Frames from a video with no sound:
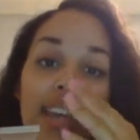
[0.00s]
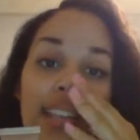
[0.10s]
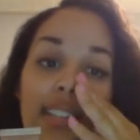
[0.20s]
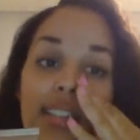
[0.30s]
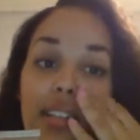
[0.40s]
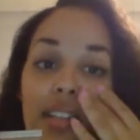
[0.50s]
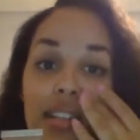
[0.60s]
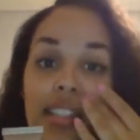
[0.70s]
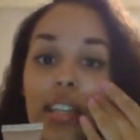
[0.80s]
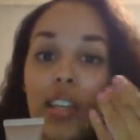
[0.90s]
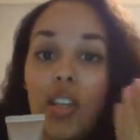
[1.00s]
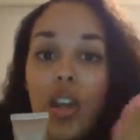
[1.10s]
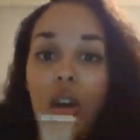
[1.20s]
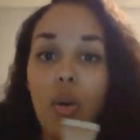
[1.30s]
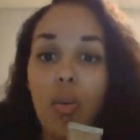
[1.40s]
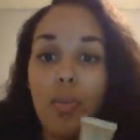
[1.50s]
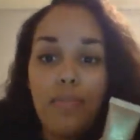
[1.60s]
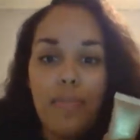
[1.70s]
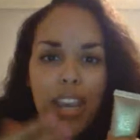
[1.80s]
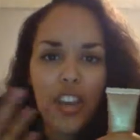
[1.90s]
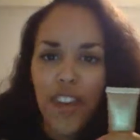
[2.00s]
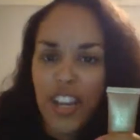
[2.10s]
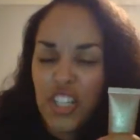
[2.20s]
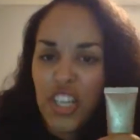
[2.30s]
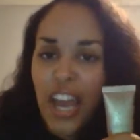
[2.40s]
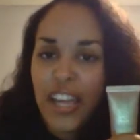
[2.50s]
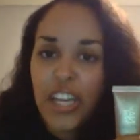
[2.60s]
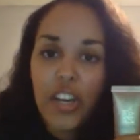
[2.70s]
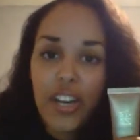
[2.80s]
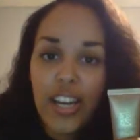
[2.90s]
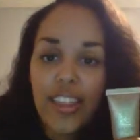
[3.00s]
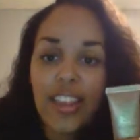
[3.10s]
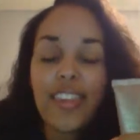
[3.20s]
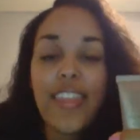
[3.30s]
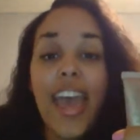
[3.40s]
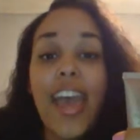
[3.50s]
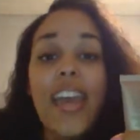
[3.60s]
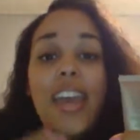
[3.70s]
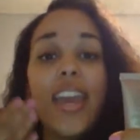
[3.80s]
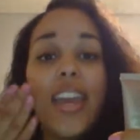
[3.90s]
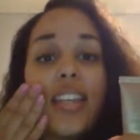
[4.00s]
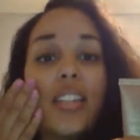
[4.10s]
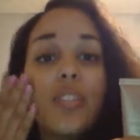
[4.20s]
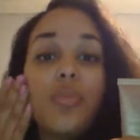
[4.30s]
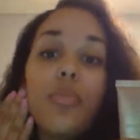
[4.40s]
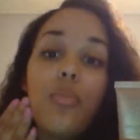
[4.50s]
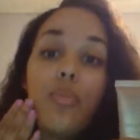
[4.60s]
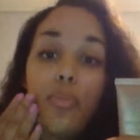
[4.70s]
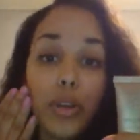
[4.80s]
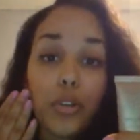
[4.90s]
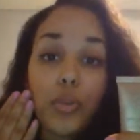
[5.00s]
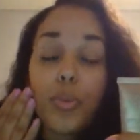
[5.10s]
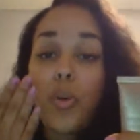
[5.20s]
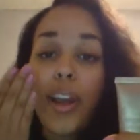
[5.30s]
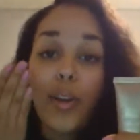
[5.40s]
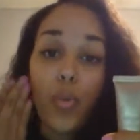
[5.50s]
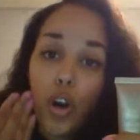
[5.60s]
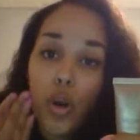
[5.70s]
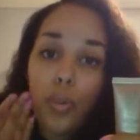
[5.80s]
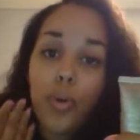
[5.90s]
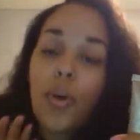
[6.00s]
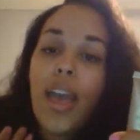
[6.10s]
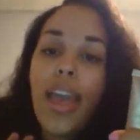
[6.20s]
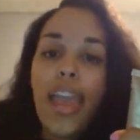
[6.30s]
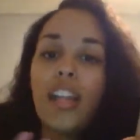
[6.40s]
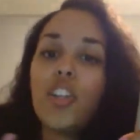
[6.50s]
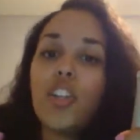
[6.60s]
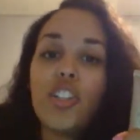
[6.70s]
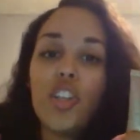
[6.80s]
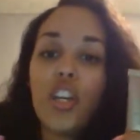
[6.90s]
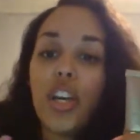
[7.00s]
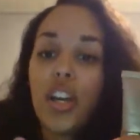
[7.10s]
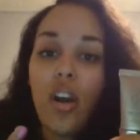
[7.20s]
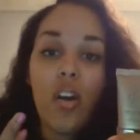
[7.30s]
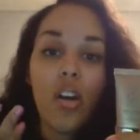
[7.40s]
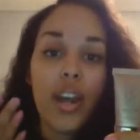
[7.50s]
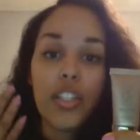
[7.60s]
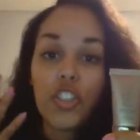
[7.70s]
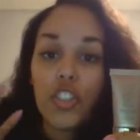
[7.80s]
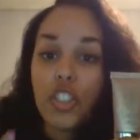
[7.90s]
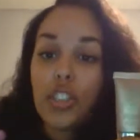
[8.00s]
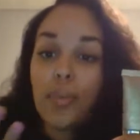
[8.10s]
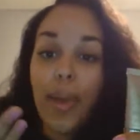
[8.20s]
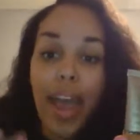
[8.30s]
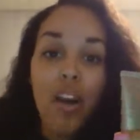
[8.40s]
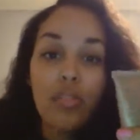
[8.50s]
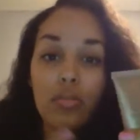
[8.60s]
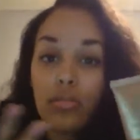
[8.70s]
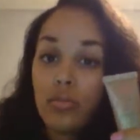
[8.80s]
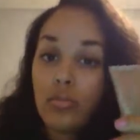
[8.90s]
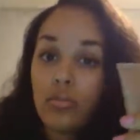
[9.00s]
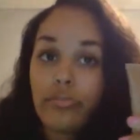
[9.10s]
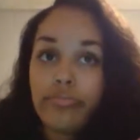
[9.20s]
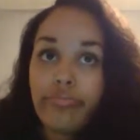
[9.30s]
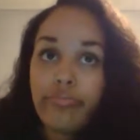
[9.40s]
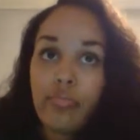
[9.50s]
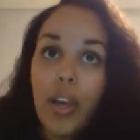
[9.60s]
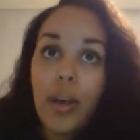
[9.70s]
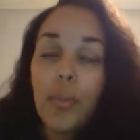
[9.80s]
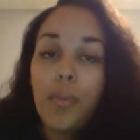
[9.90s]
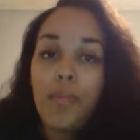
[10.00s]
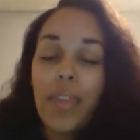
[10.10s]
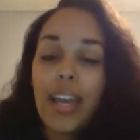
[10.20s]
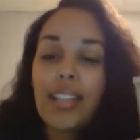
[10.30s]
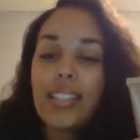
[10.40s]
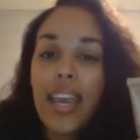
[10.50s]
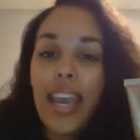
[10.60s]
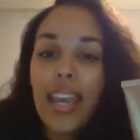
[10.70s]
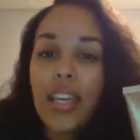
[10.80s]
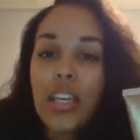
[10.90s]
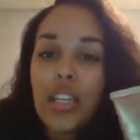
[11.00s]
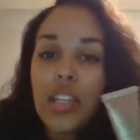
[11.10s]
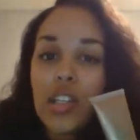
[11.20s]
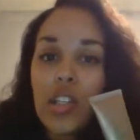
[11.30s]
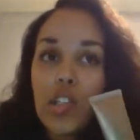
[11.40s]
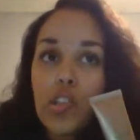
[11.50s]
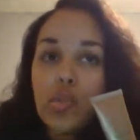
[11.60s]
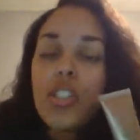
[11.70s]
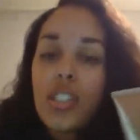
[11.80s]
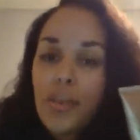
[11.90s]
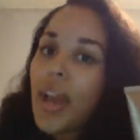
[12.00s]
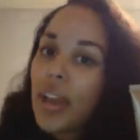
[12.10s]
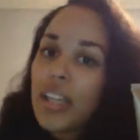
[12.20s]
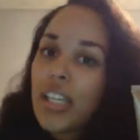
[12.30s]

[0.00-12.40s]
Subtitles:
It doesn't, you know, make your face shiny or anything like that. It's buildable and workable, and it looks good on just about, well, I'd say just about